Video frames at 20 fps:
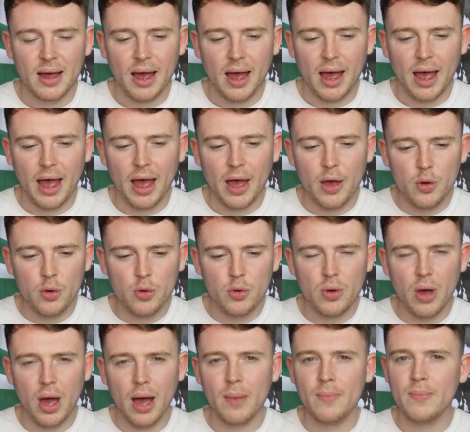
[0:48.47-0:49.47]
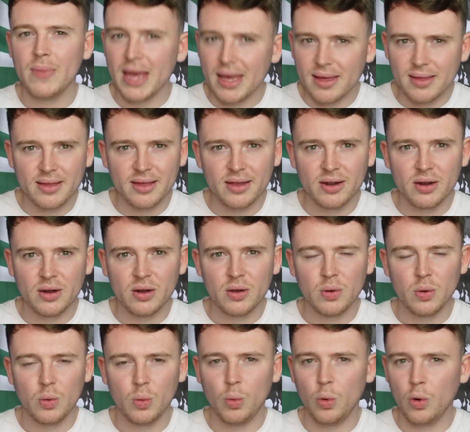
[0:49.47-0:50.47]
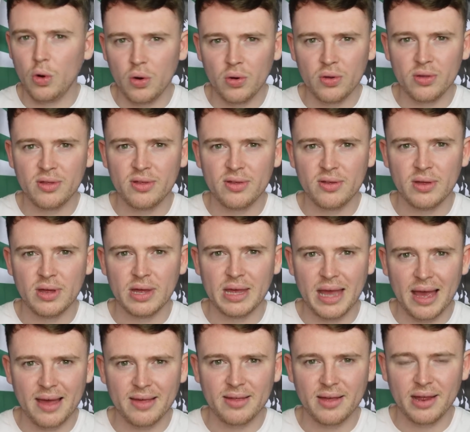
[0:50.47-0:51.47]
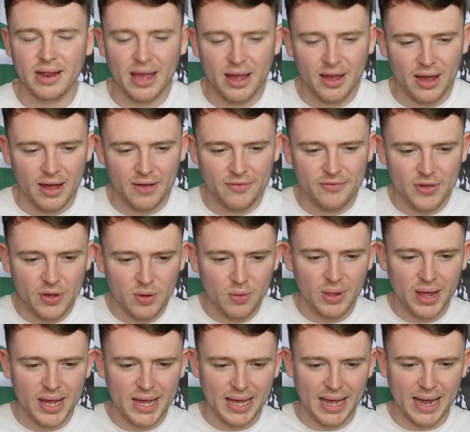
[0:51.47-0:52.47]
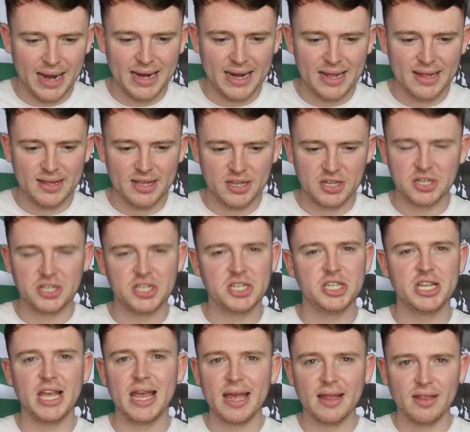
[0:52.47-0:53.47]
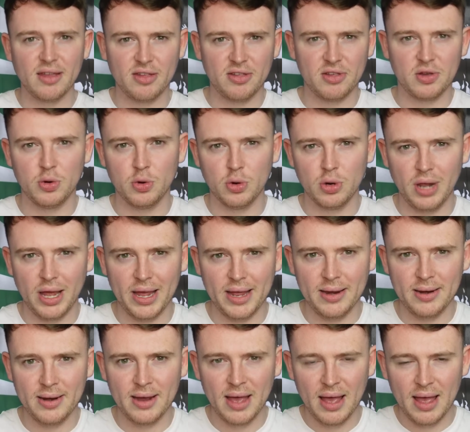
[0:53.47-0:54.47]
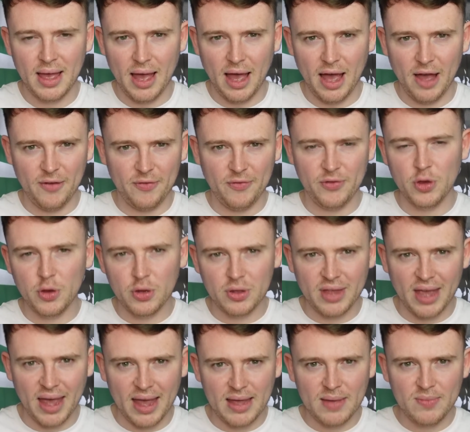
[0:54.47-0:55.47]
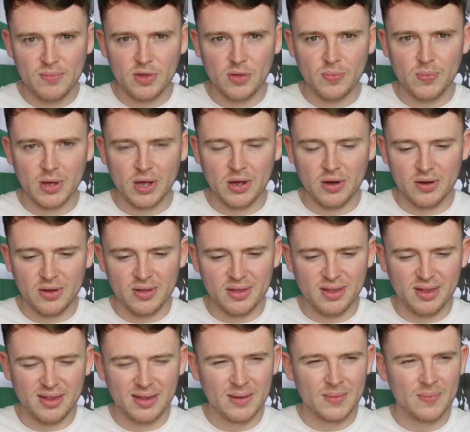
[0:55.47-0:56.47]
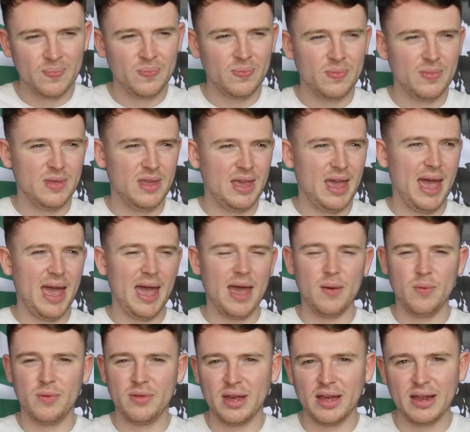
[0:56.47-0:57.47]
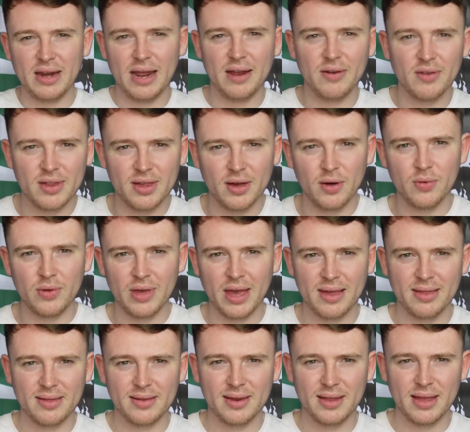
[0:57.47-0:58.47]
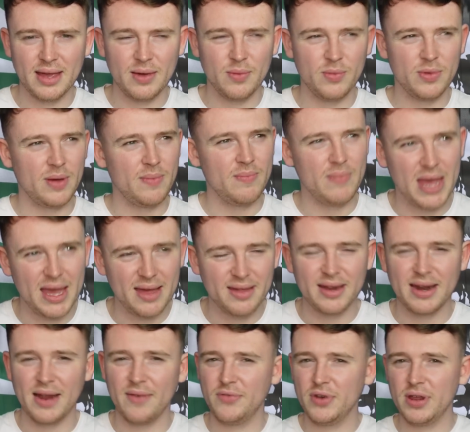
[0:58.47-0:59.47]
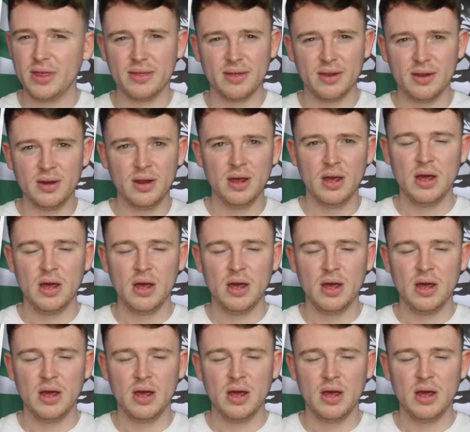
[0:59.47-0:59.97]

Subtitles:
How amazing was yesterday? I feel like I need to just say the scoreline a few times because, yeah, it was a great result yesterday. It was amazing. Everything